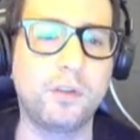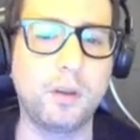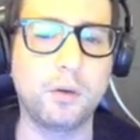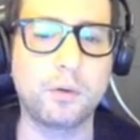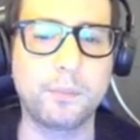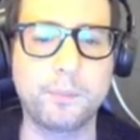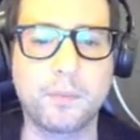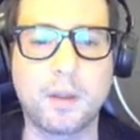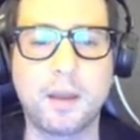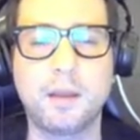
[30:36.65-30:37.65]
here,
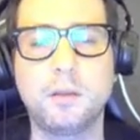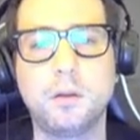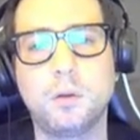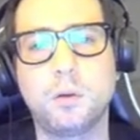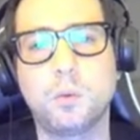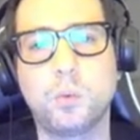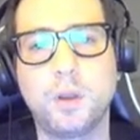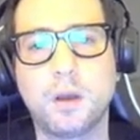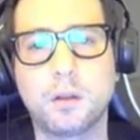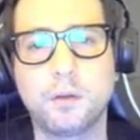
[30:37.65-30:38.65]
and
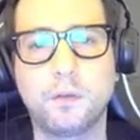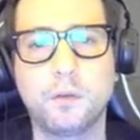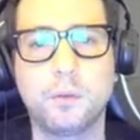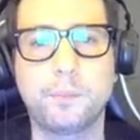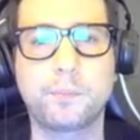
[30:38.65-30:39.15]
we also